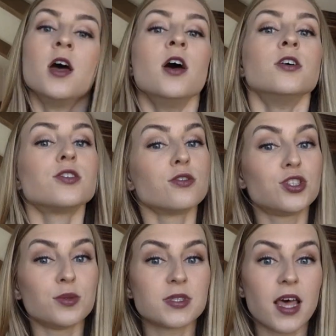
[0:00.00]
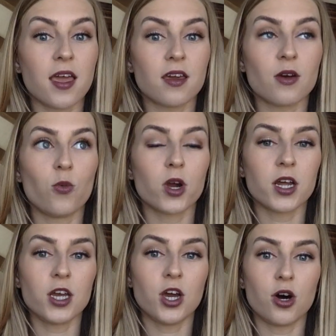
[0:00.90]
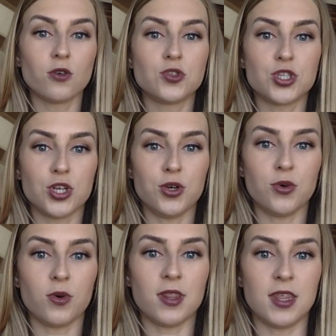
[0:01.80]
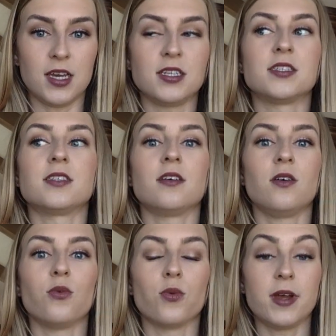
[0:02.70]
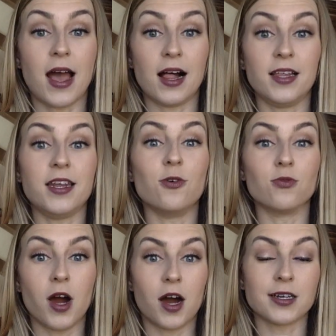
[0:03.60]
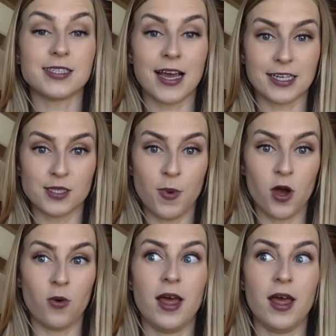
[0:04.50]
So she was like, "We're going to go to this Reality Rocks Expo."